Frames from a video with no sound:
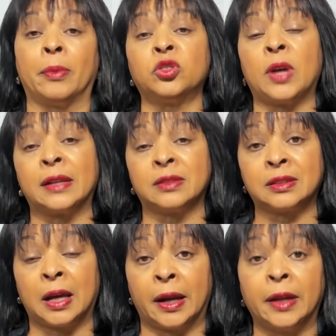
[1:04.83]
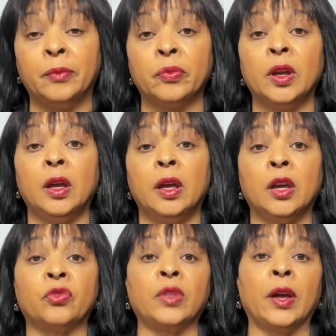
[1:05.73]
and Tract Society,
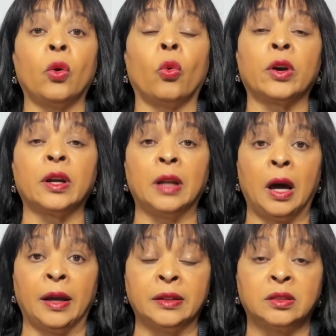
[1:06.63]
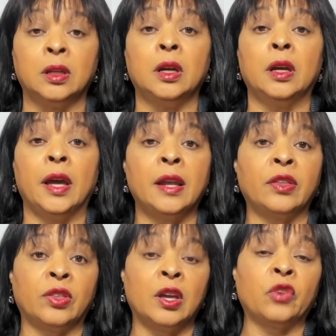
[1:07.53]
if they organized
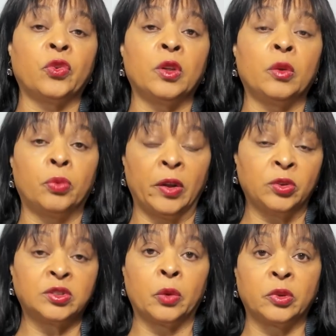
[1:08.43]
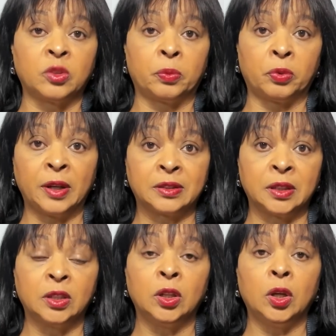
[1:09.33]
anything for the brothers that went to
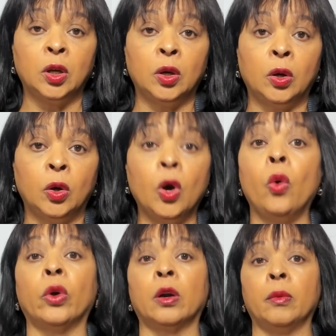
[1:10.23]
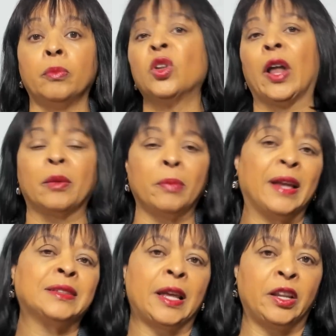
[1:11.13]
prison who were,
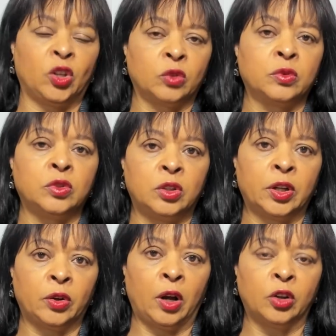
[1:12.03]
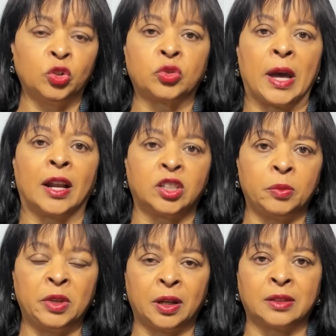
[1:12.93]
maintaining their neutrality
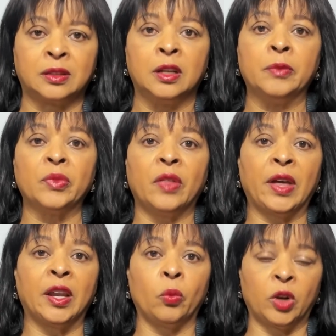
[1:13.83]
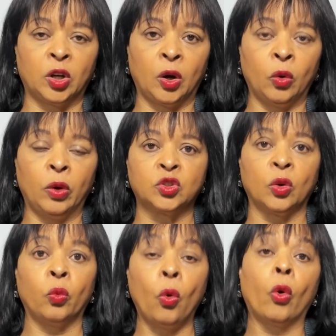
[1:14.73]
because they didn't want to go to
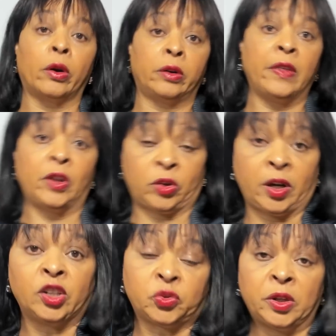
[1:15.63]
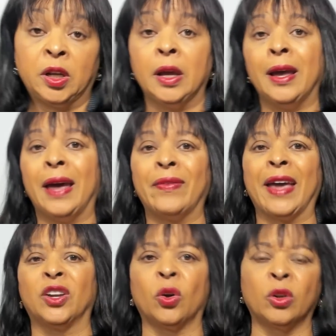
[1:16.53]
war in their country. And they
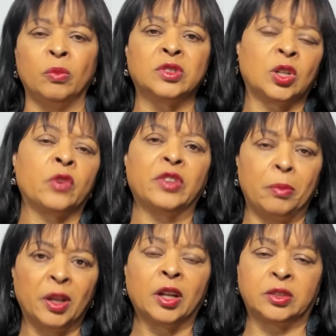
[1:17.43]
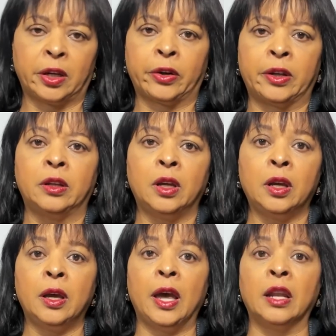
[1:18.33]
had to go to serve in the military.
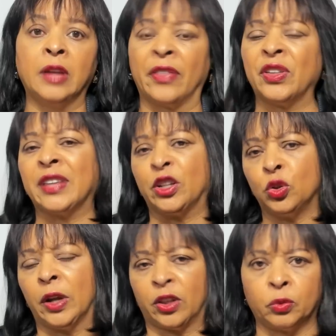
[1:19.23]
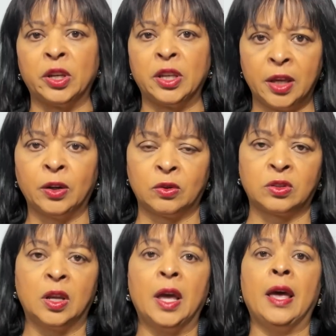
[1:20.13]
And I think they had to do 3
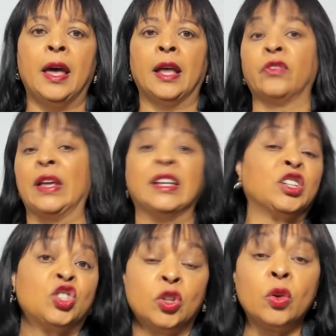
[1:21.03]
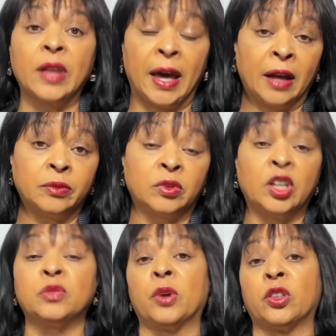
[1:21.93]
years. And if they didn't do that,
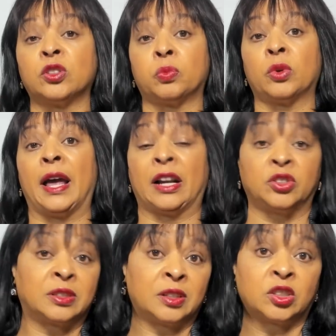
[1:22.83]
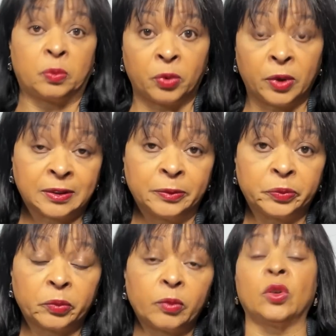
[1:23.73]
these brothers were actually sent to prison.
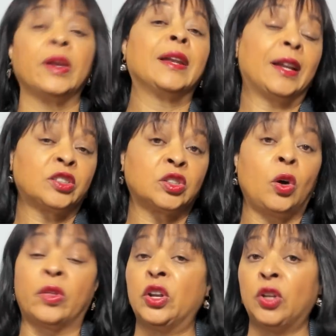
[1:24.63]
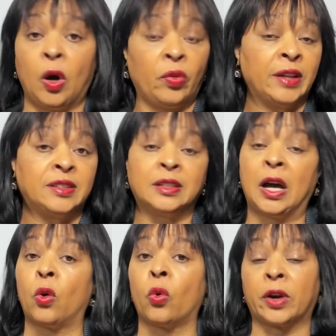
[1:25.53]
So he let us know that no, they did
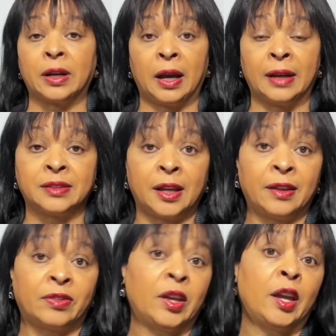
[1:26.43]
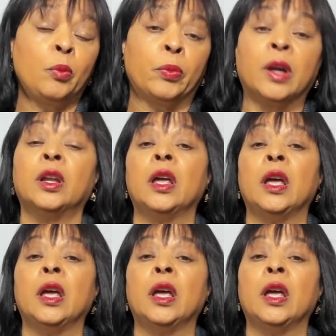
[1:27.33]
not organize anything, but